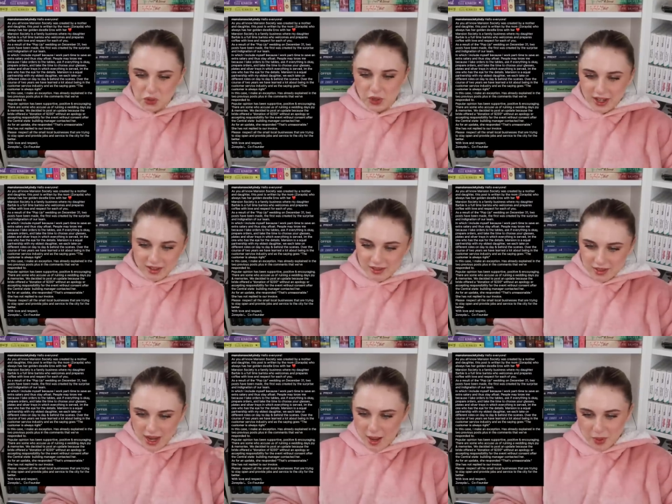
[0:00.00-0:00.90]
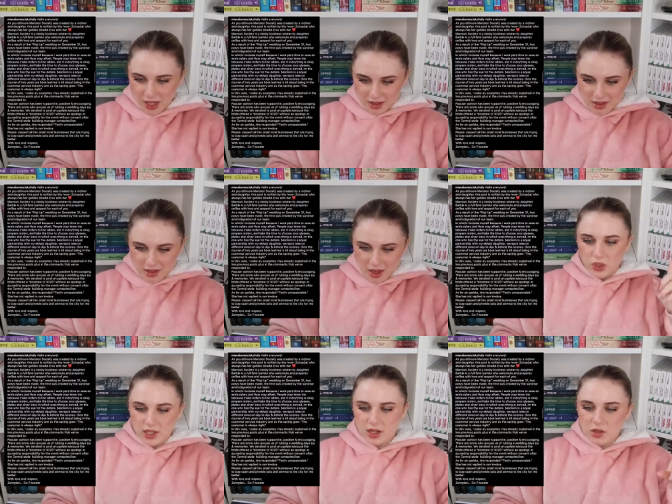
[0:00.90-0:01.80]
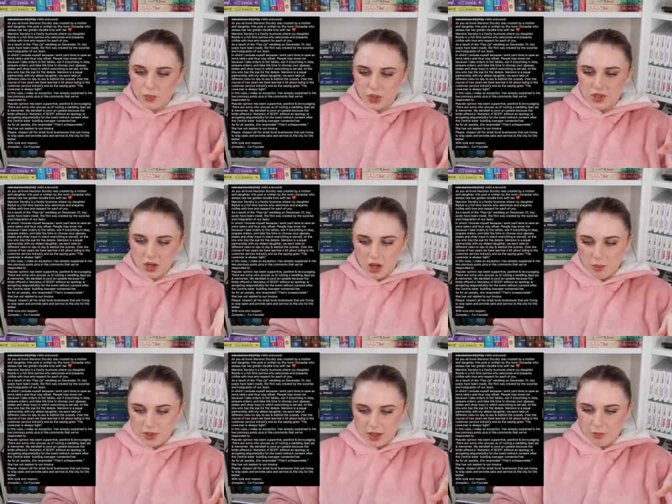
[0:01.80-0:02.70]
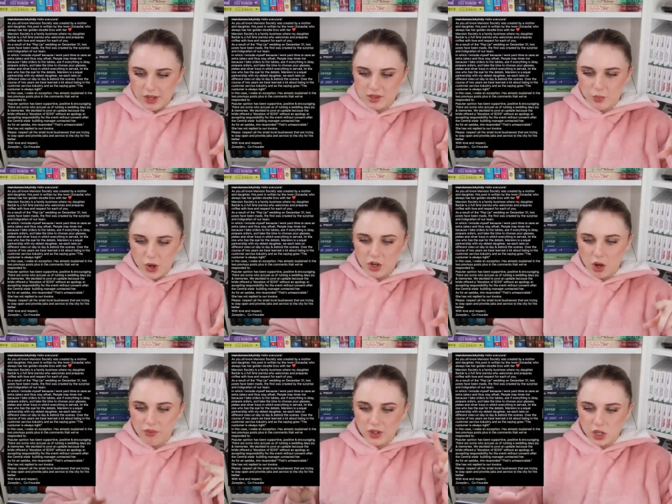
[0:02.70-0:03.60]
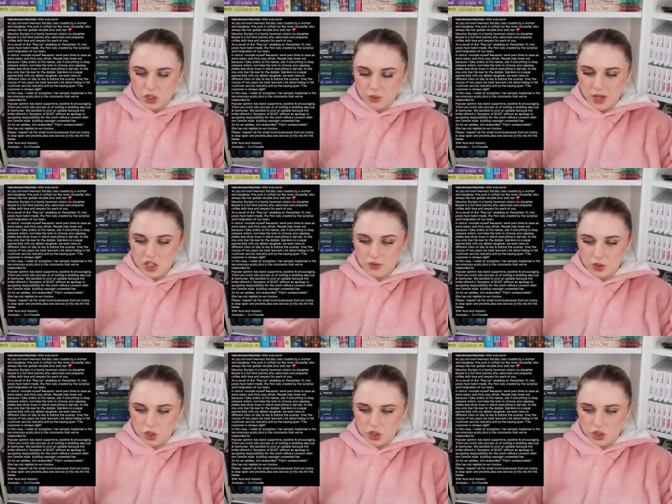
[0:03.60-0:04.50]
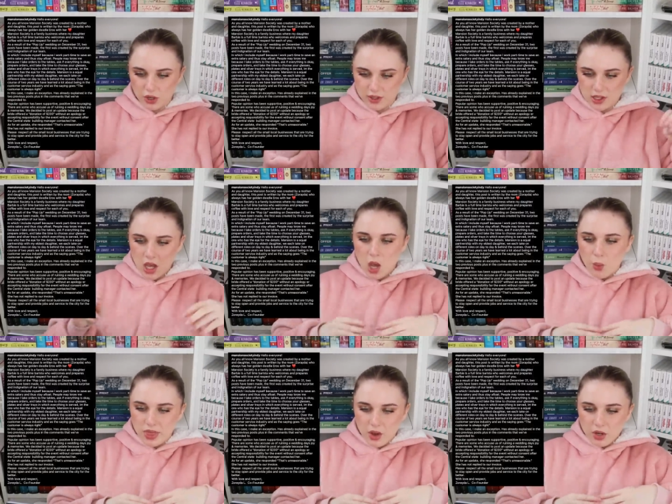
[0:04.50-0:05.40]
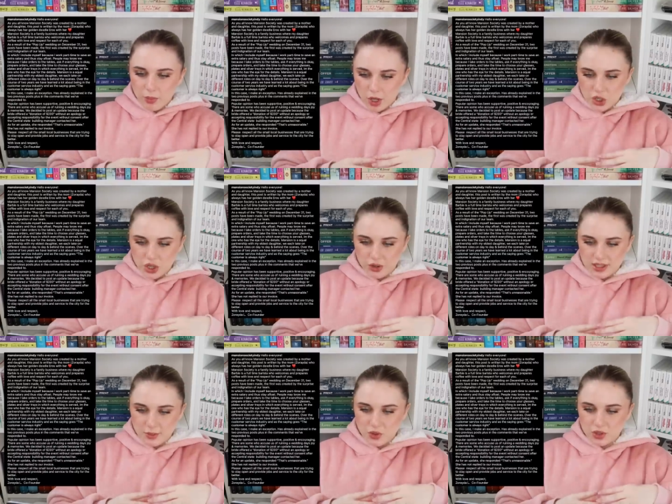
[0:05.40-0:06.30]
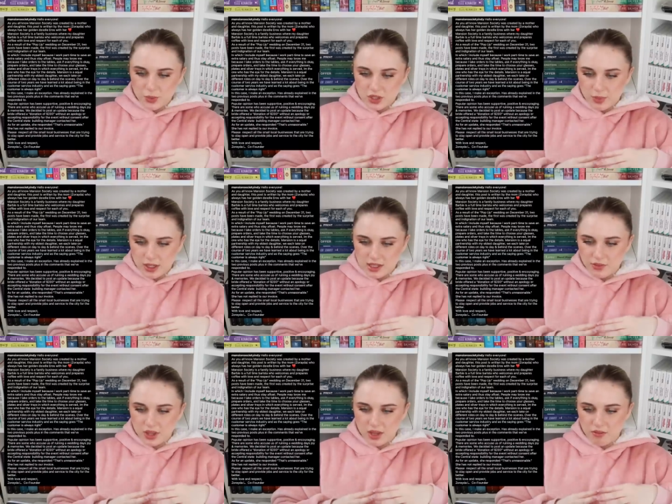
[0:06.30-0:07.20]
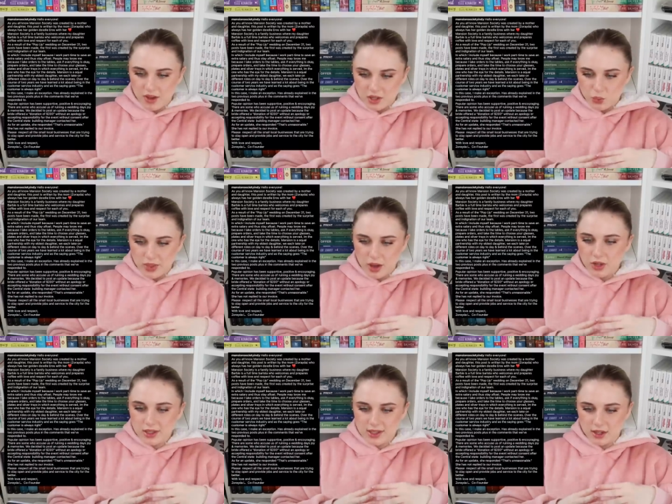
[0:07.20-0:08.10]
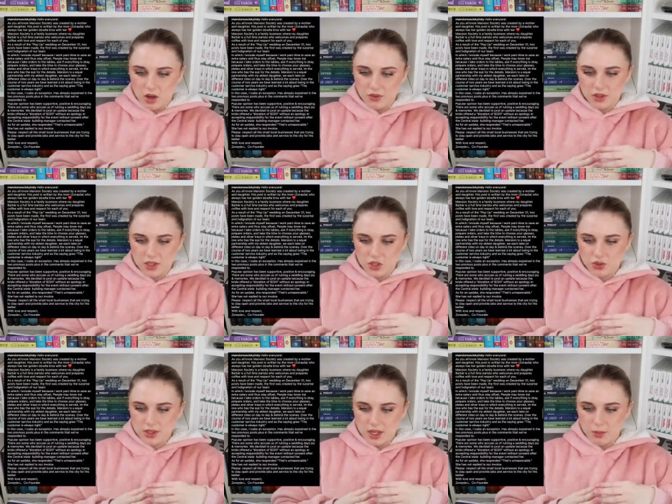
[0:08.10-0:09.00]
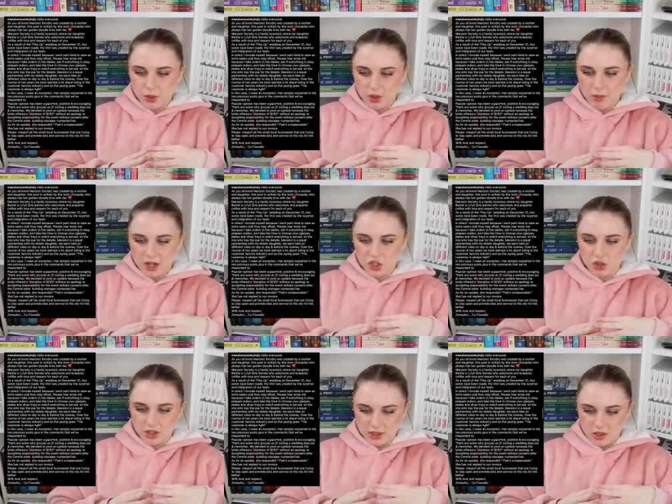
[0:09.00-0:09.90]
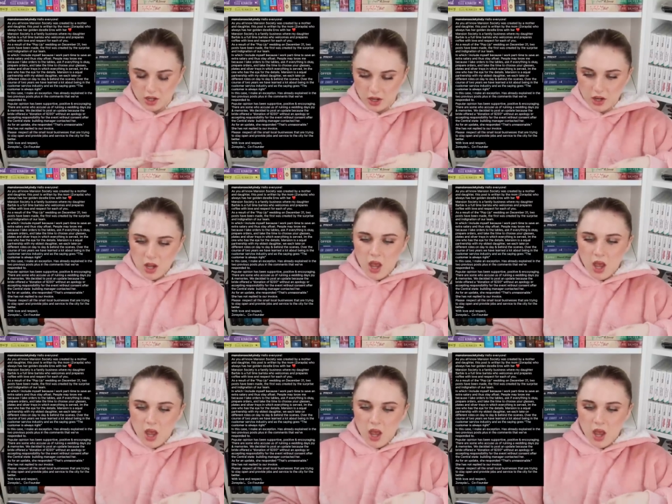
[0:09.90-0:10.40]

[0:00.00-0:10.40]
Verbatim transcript: joy and happiness. We decided to post an update because the bride offered a donation of $200 without an apology or accepting responsibility for the event without consent after the Central State Building manager contacted her.